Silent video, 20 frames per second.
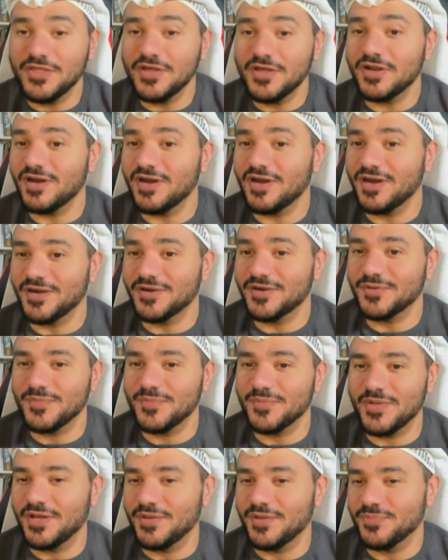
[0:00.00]
there
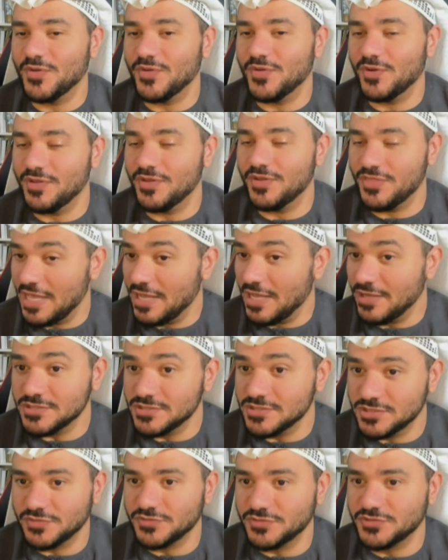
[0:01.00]
are um,
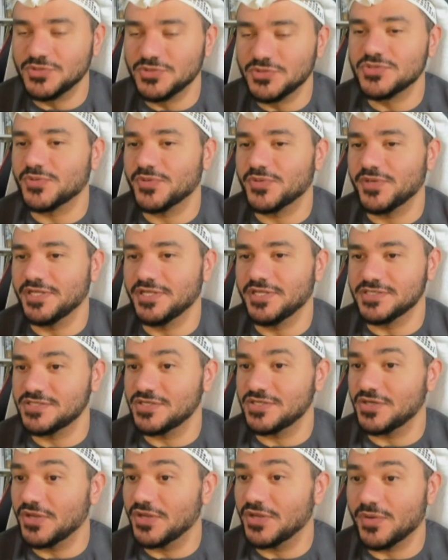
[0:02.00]
thousands of Jews already in
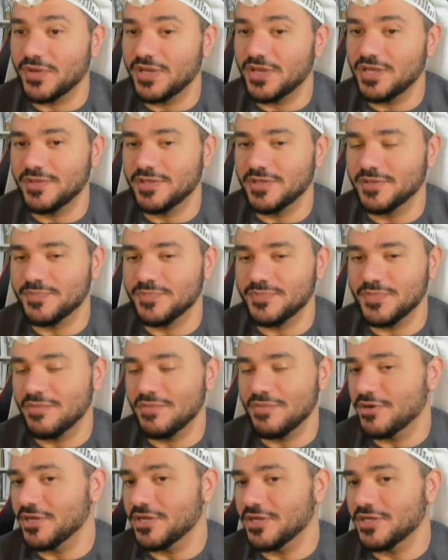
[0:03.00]
Saudi Arabia,
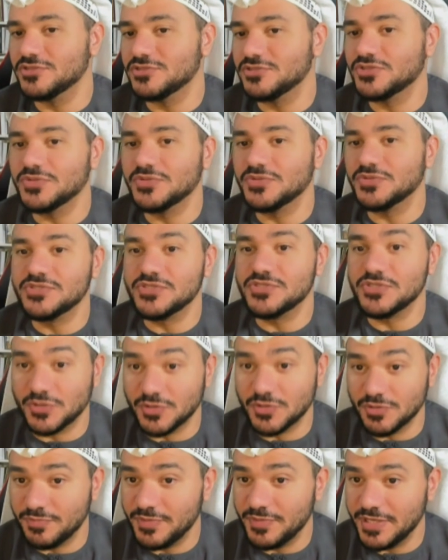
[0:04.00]
American Jews,
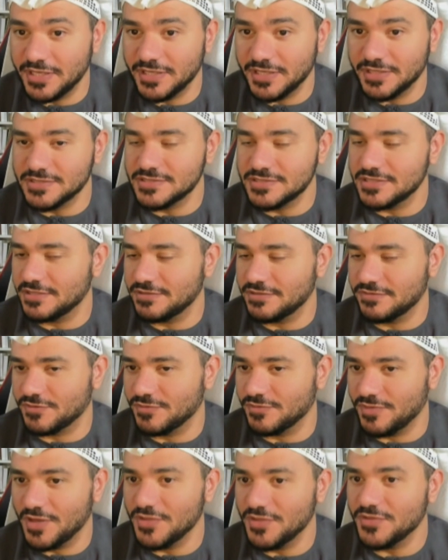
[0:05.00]
Europeans, and
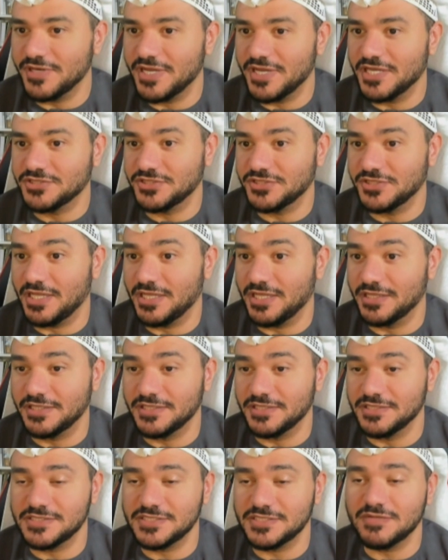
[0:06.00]
from other
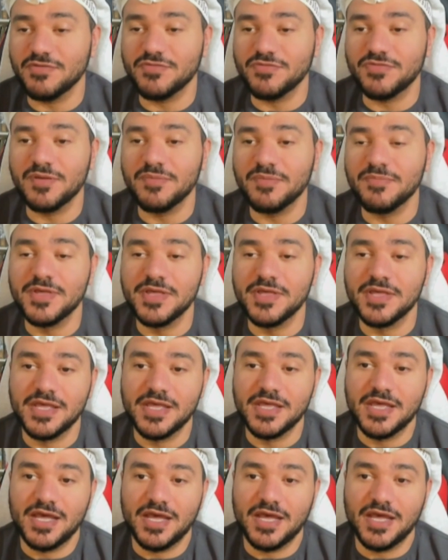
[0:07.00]
nationalities. Some of them
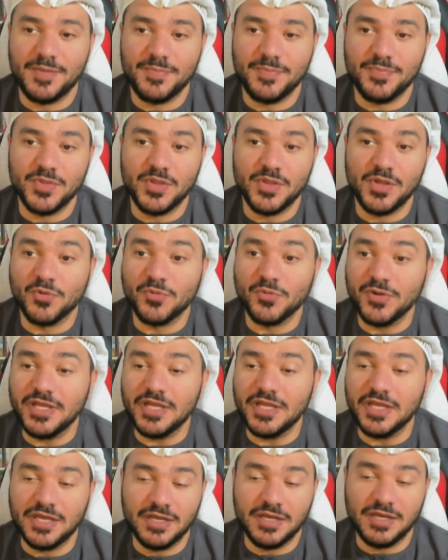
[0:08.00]
um,
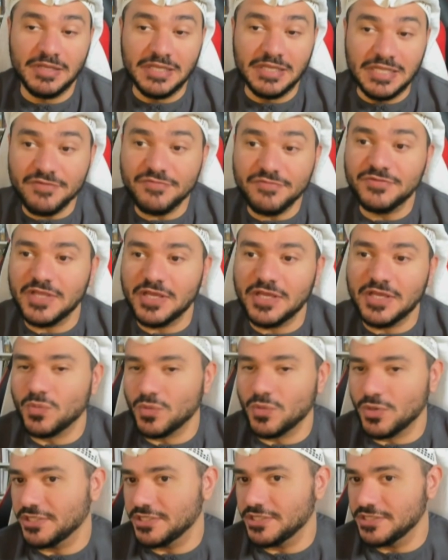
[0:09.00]
already, uh, lived
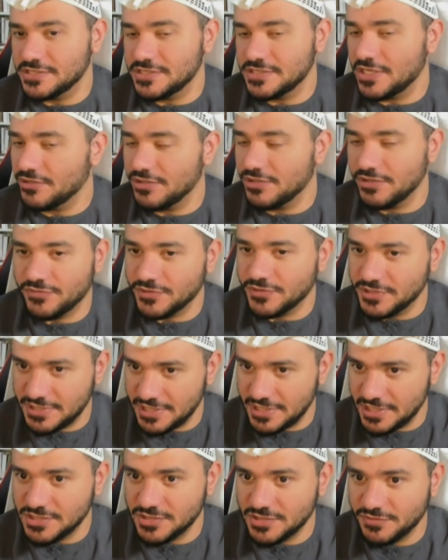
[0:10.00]
and worked in Saudi for
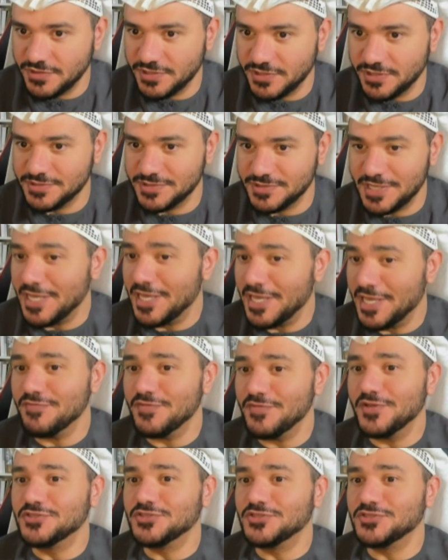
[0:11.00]
tens of years. I
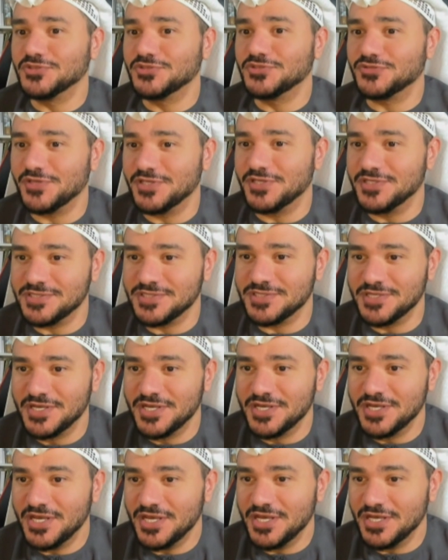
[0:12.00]
have many Jewish friends
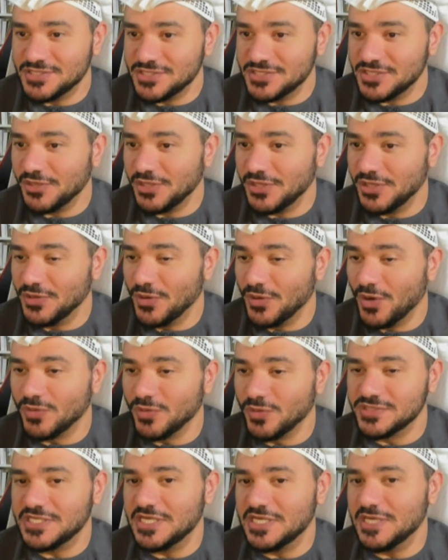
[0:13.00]
in Saudi who
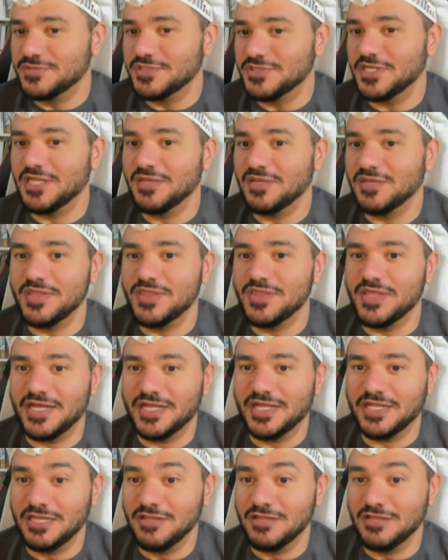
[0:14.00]
always keep telling me
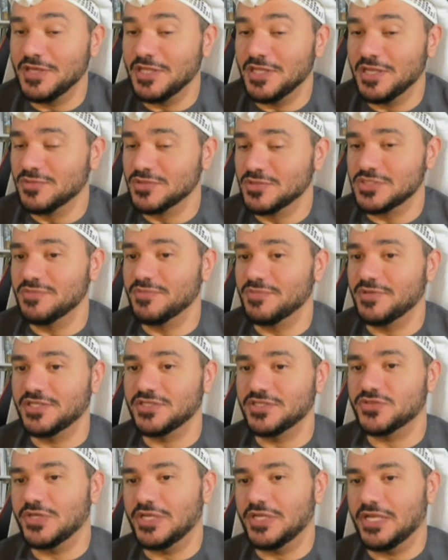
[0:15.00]
that living in a Muslim
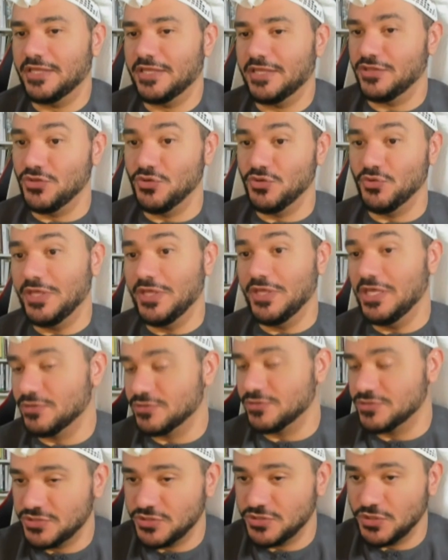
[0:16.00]
country like the U A E
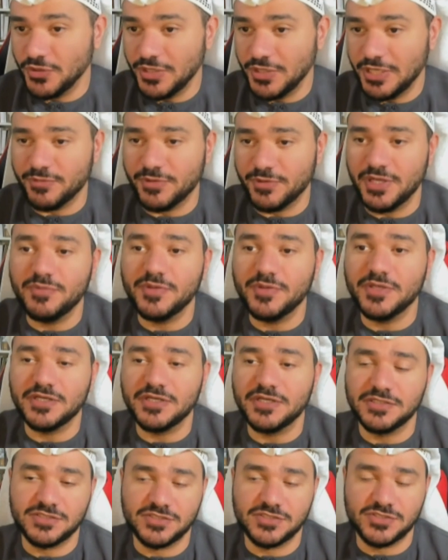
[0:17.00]
or Saudi Arabia
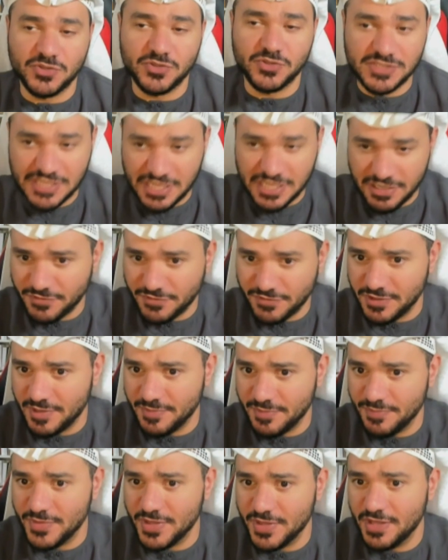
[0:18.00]
is so safe for
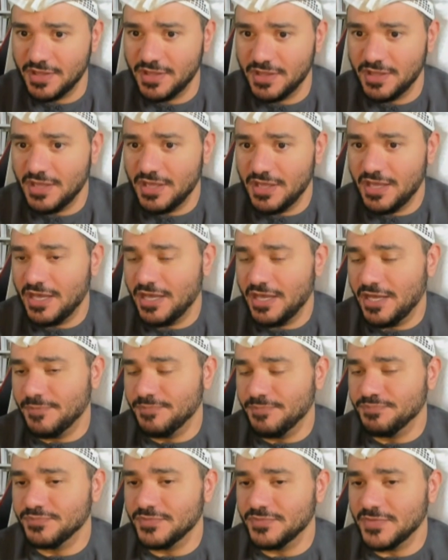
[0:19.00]
them.
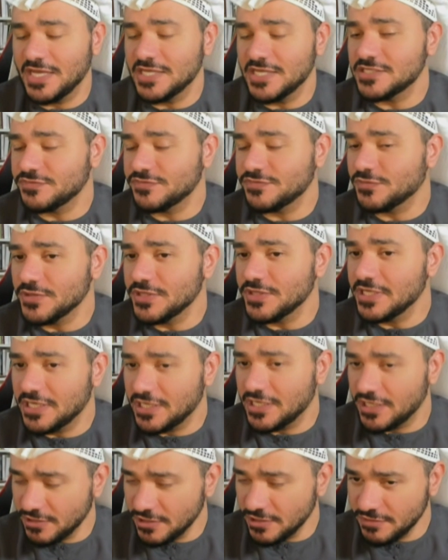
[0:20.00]
Um, as for the
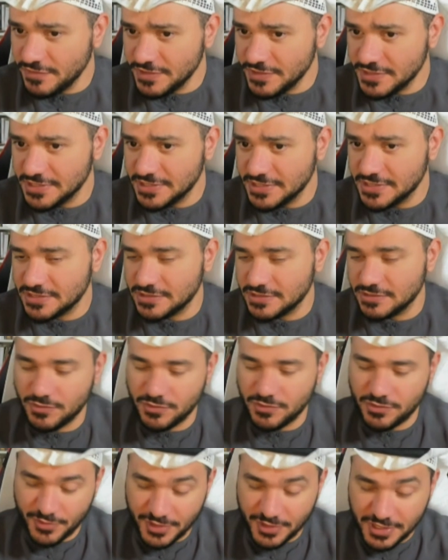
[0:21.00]
current visits,
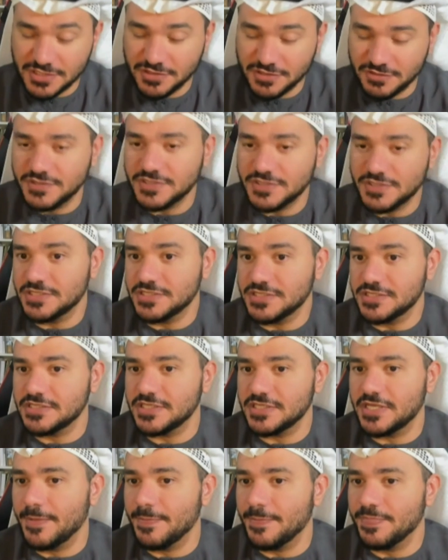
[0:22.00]
or the recent
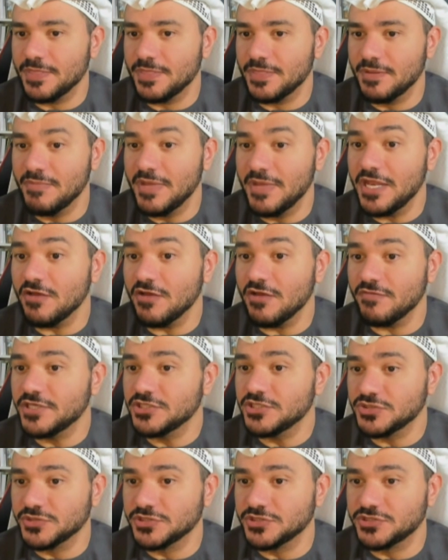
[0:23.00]
visits, um, many of
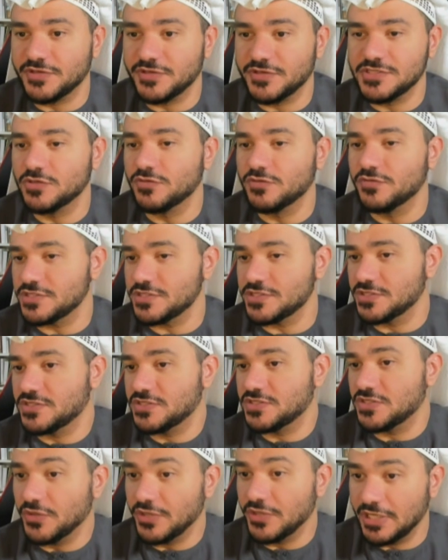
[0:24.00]
my Jewish friends who visited
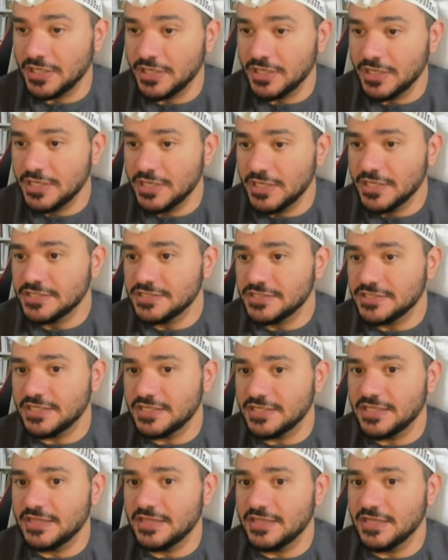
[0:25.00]
Saudi
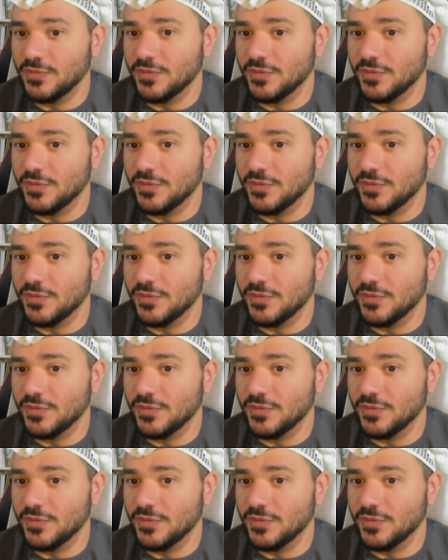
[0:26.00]
said that they